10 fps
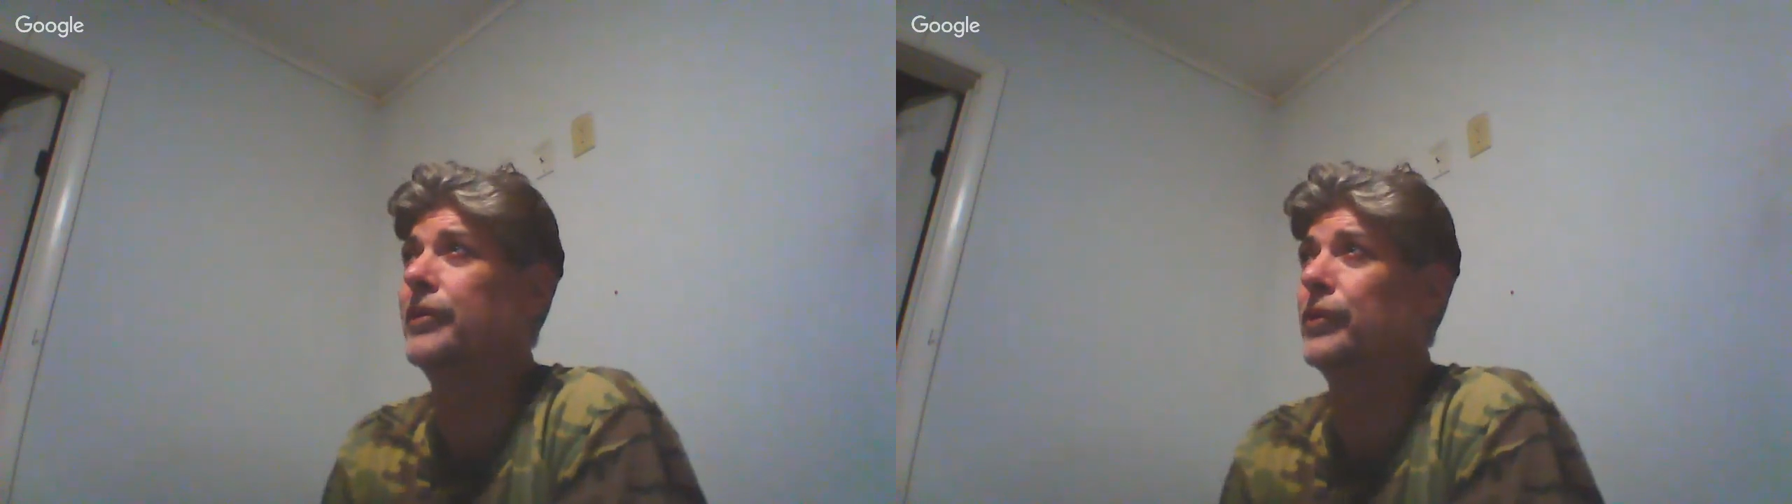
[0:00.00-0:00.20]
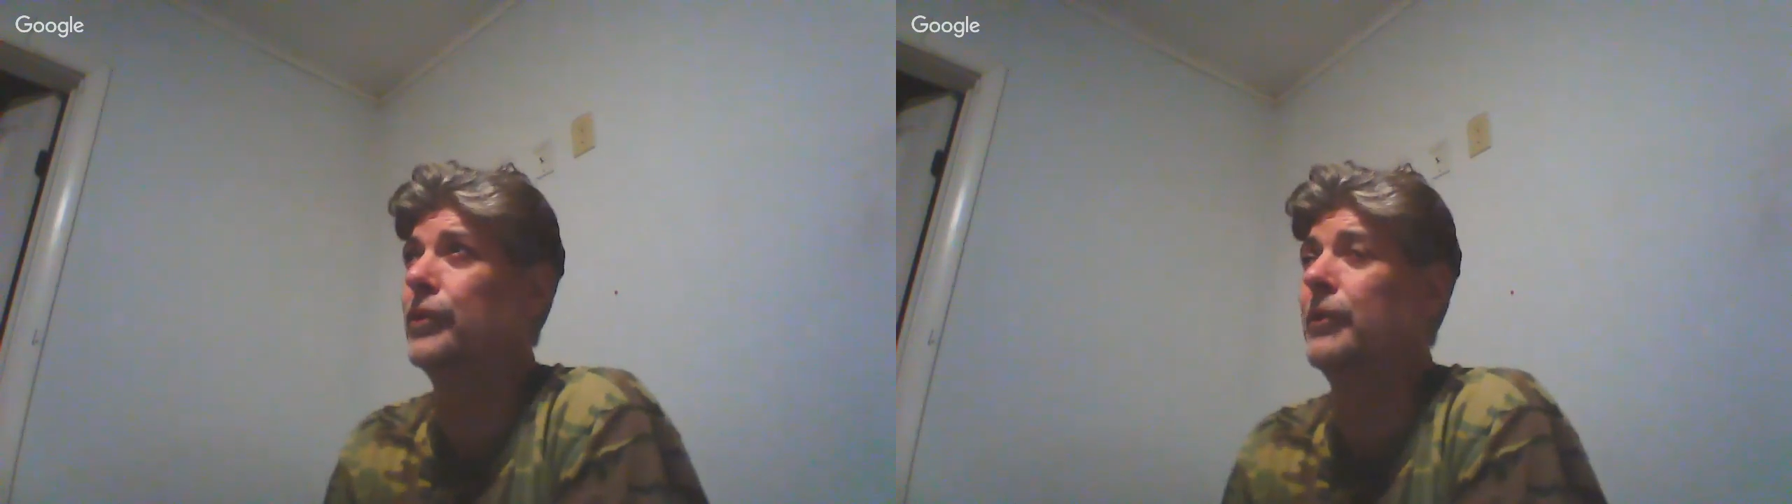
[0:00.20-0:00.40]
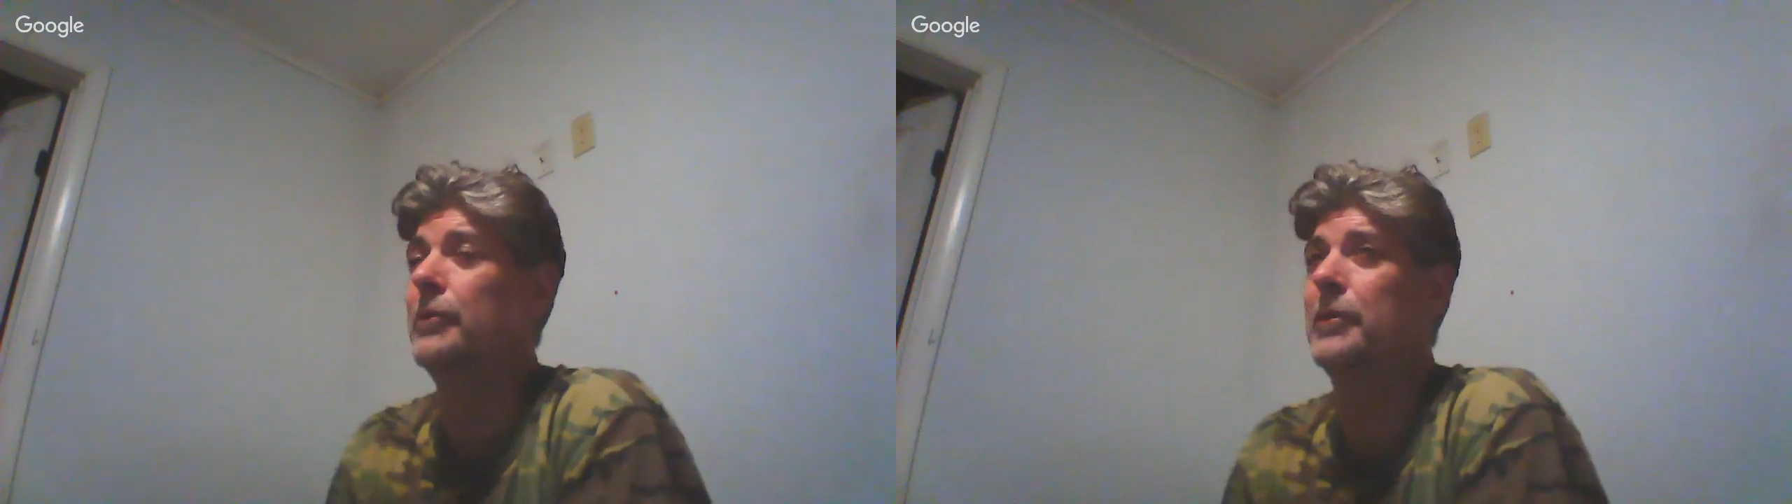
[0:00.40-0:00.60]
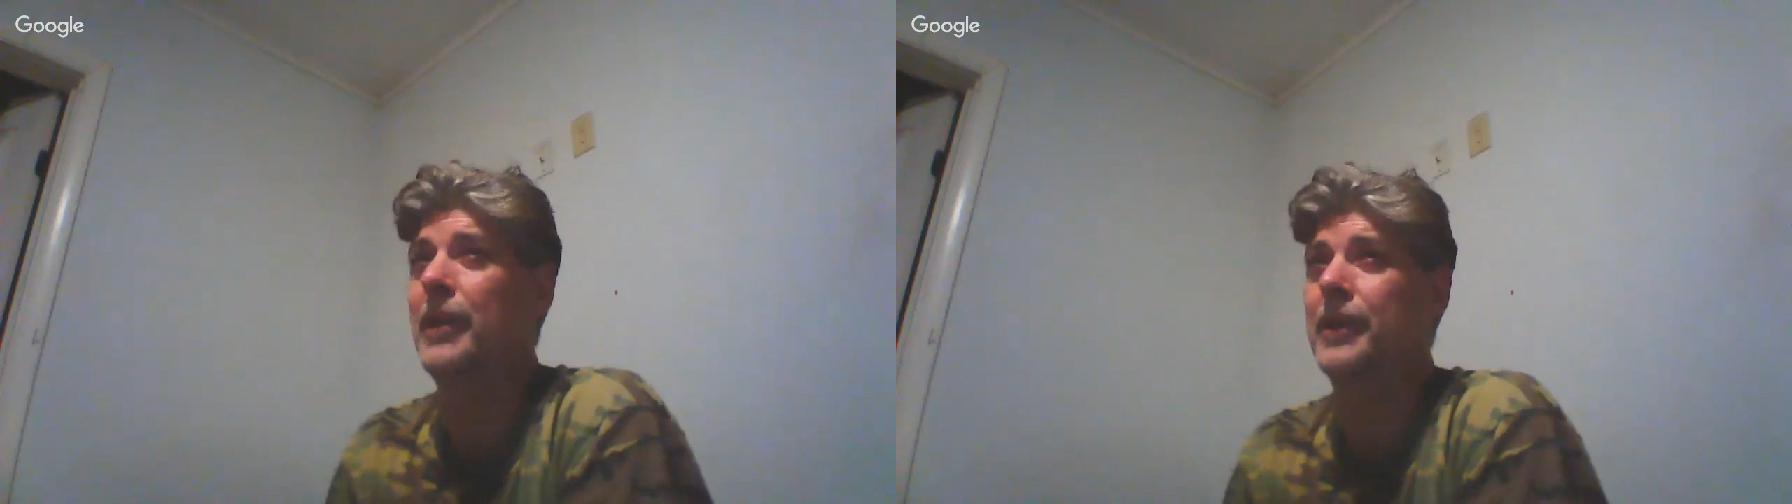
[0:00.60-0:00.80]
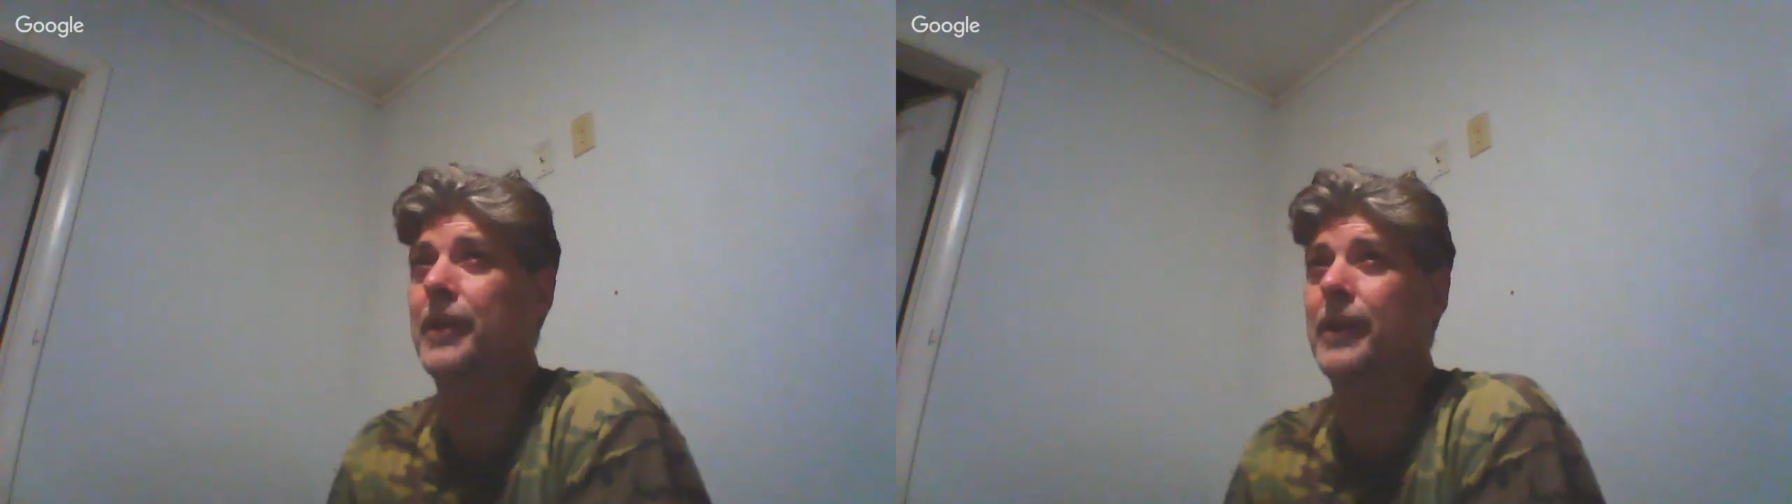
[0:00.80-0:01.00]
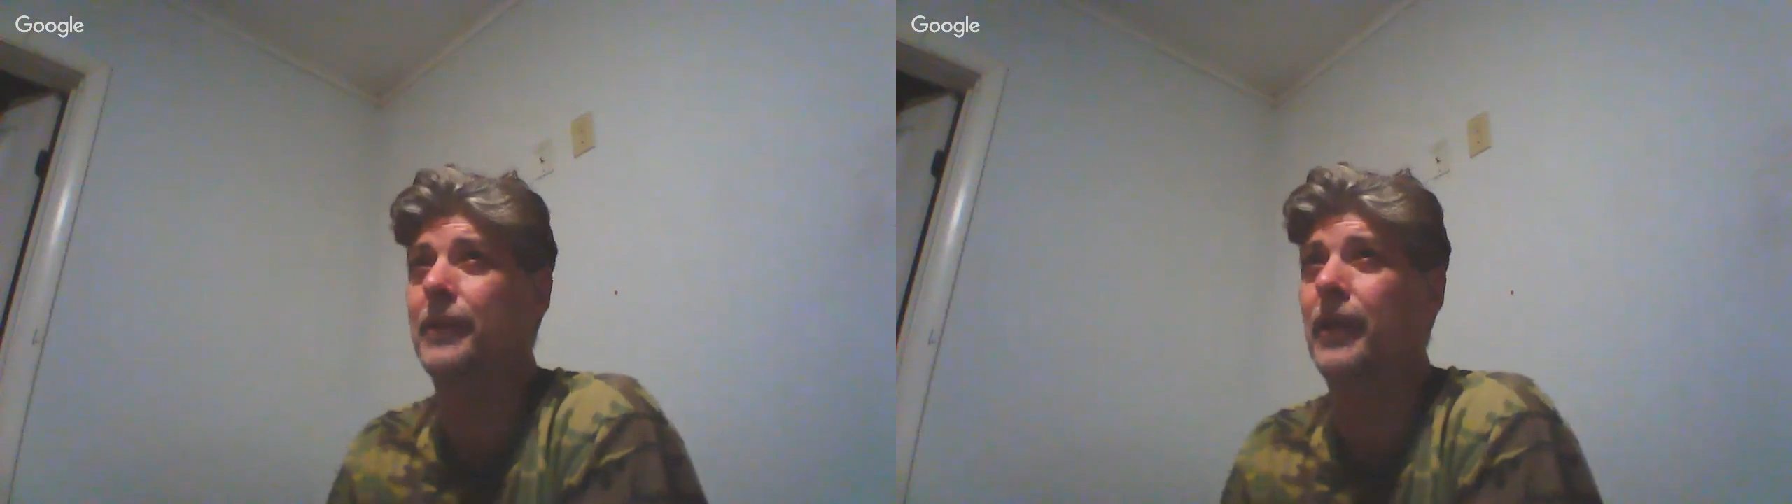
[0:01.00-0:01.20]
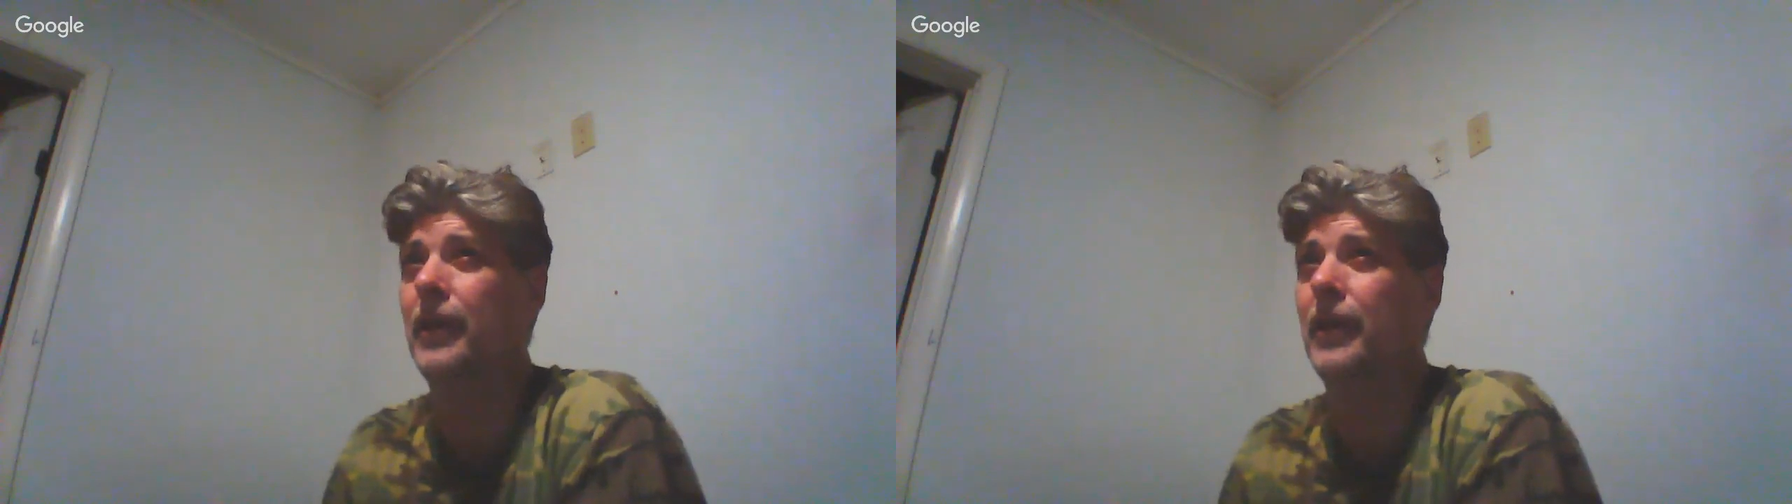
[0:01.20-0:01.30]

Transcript: too. I'm going to be making